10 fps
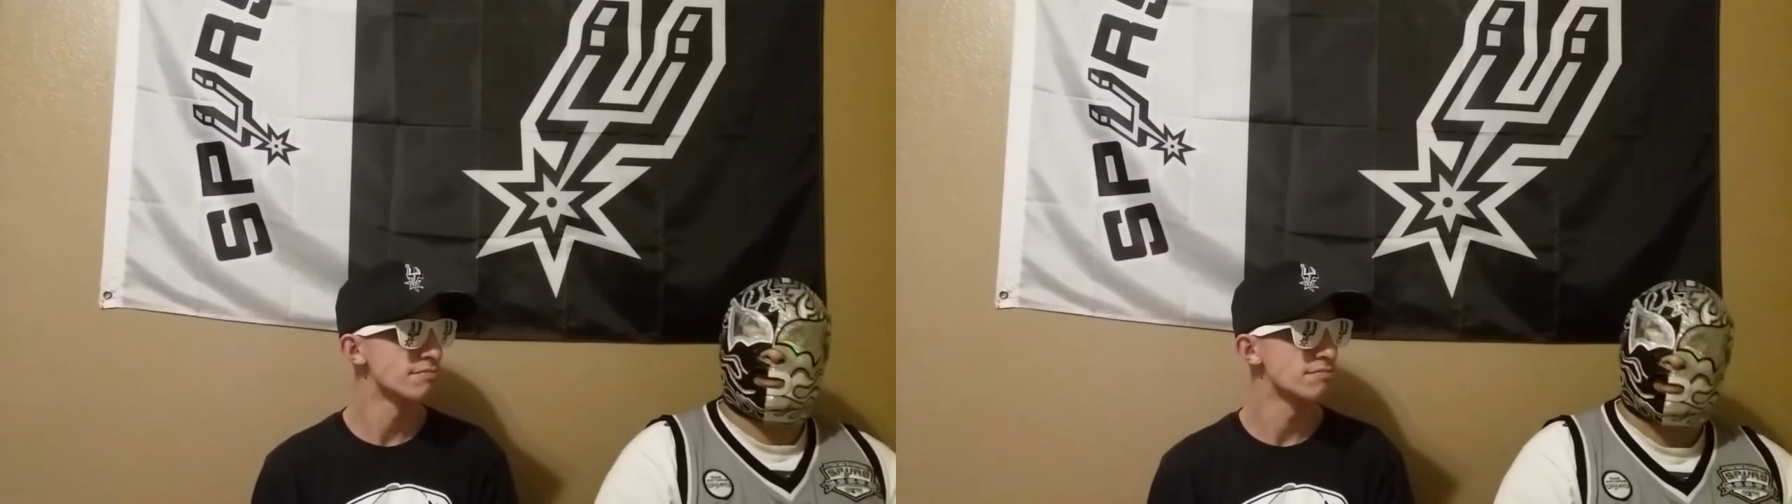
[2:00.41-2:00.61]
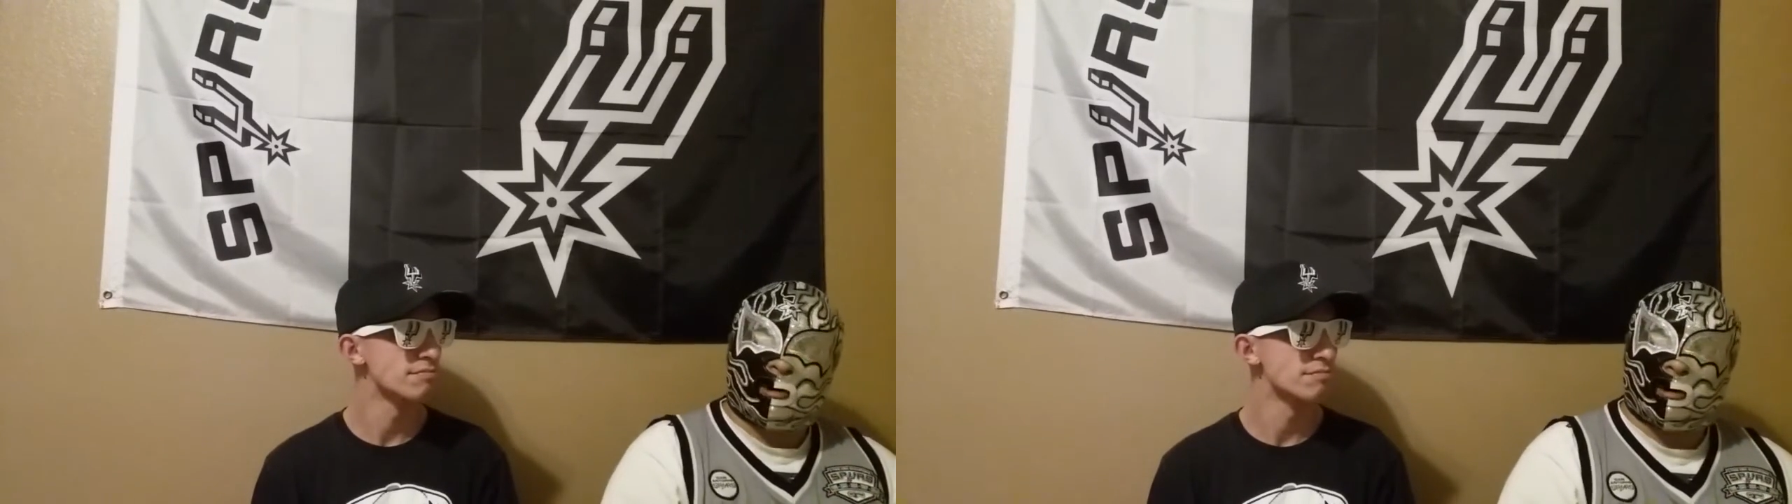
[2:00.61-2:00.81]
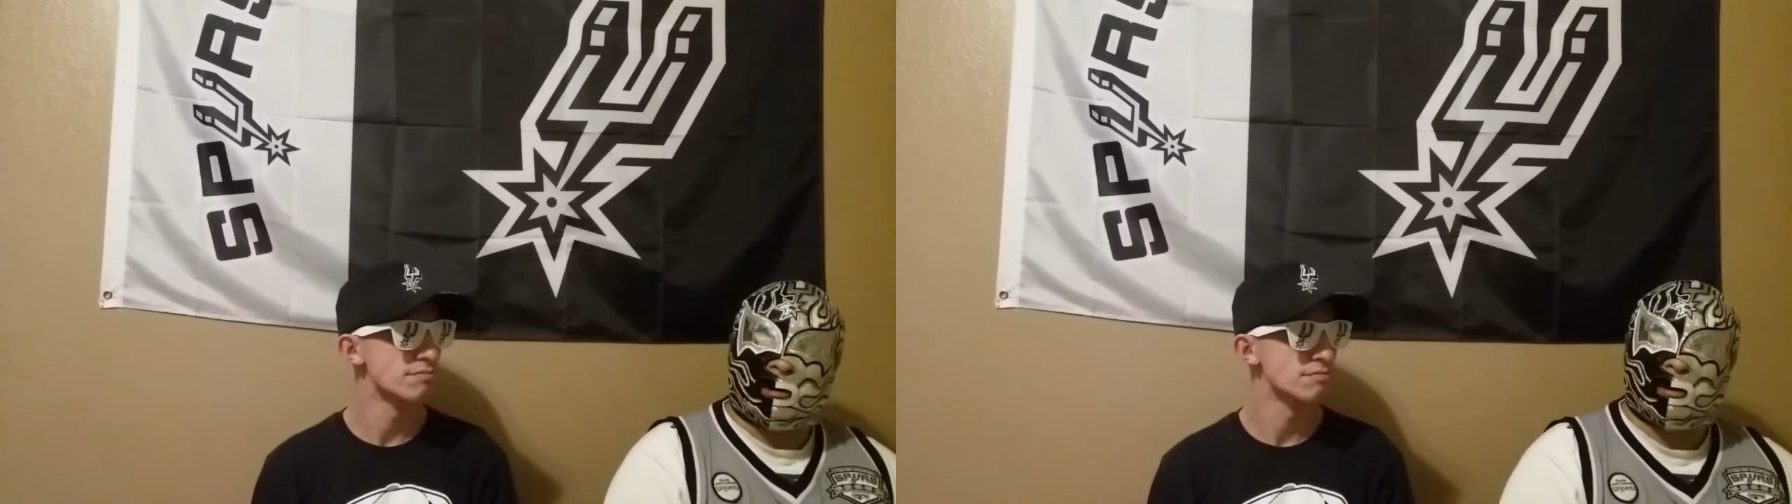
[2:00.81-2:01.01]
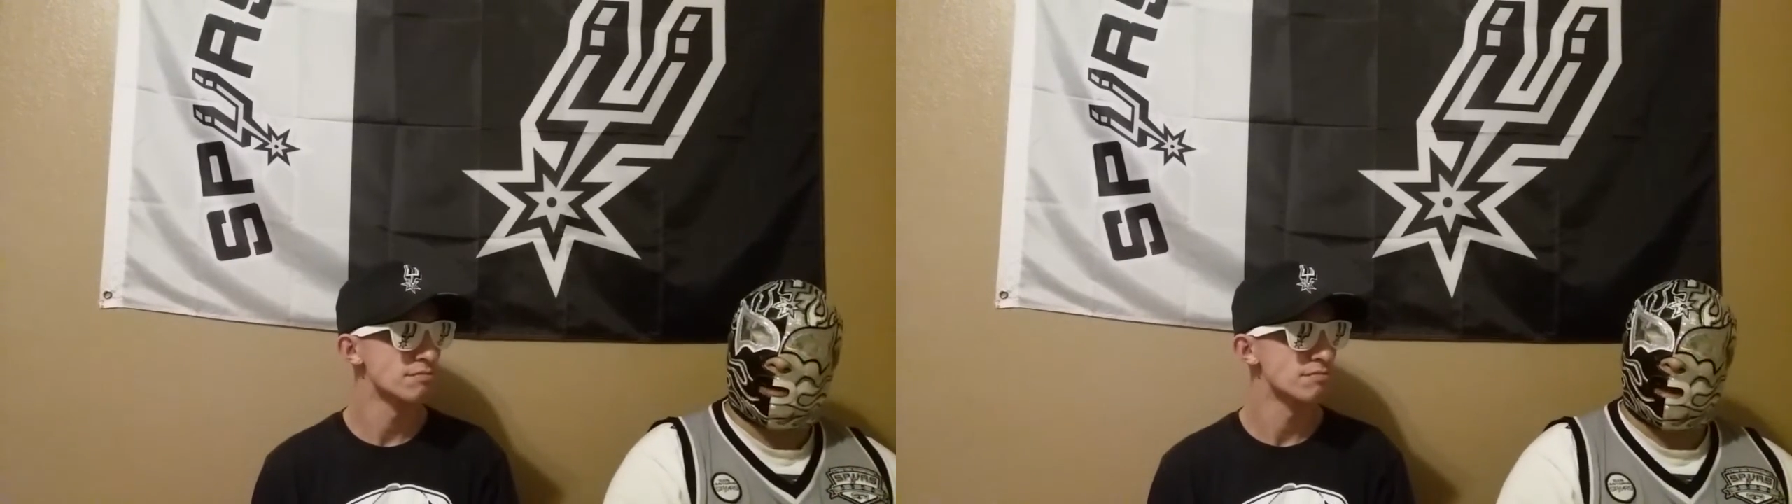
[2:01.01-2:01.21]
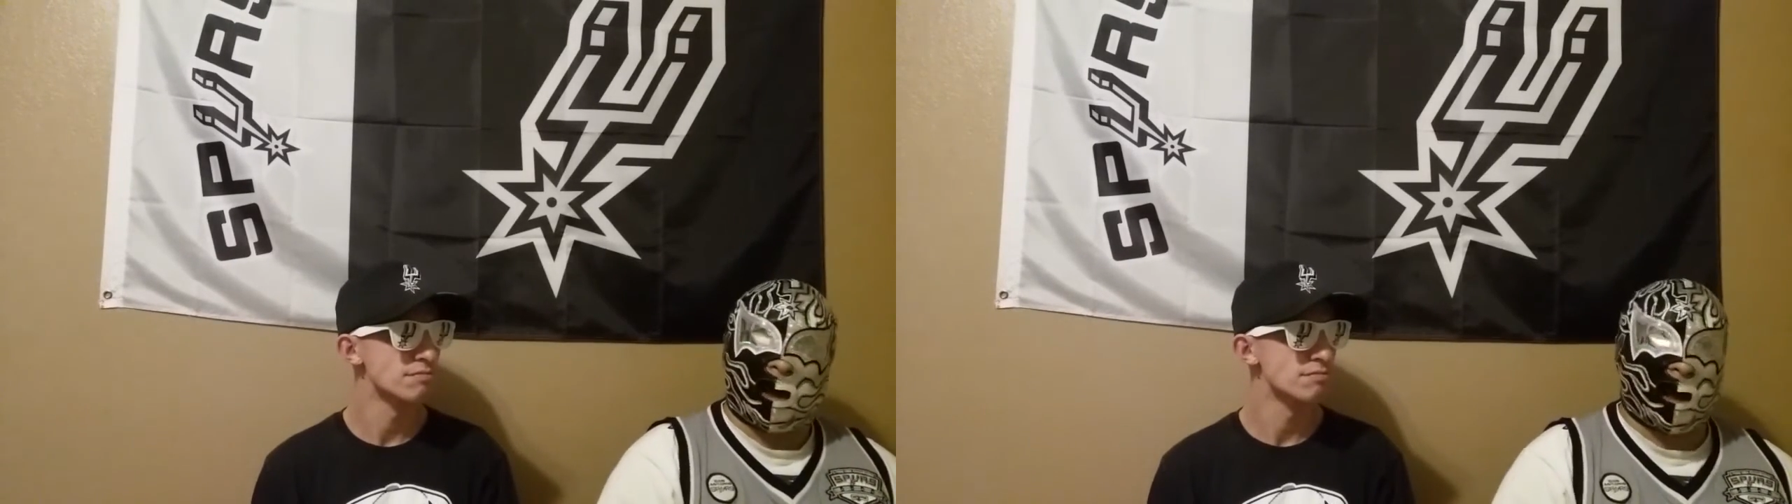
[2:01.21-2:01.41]
saw
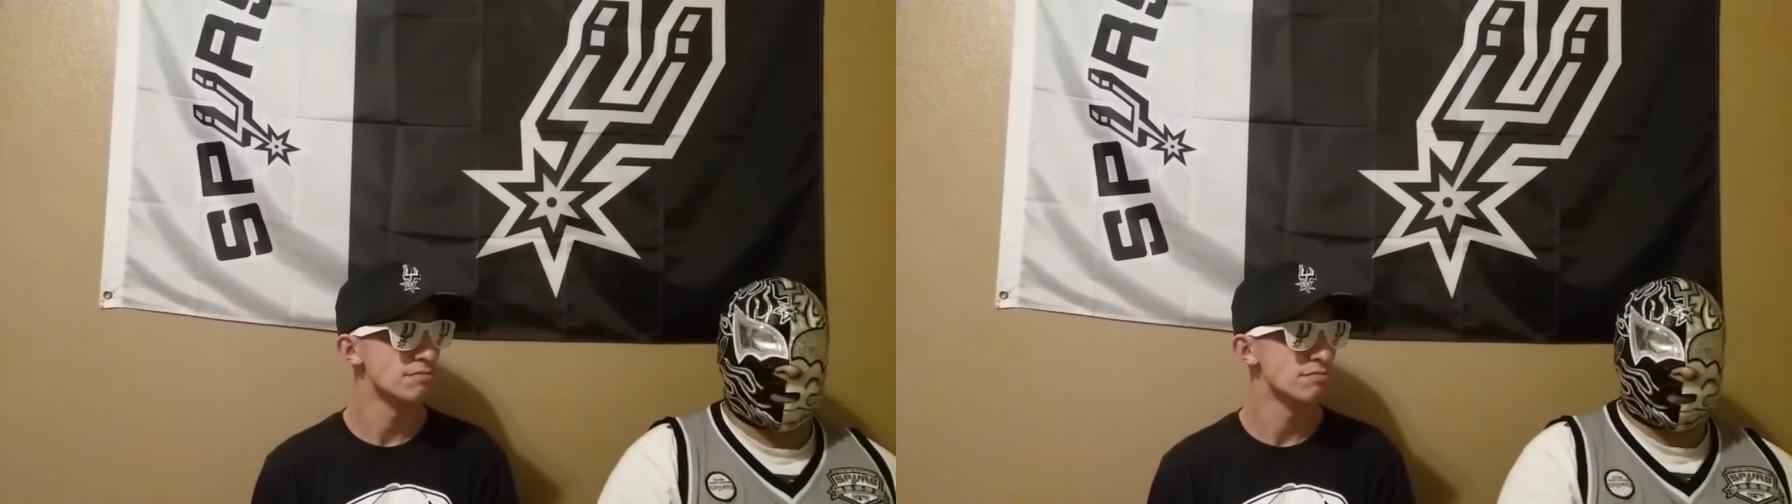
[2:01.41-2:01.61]
out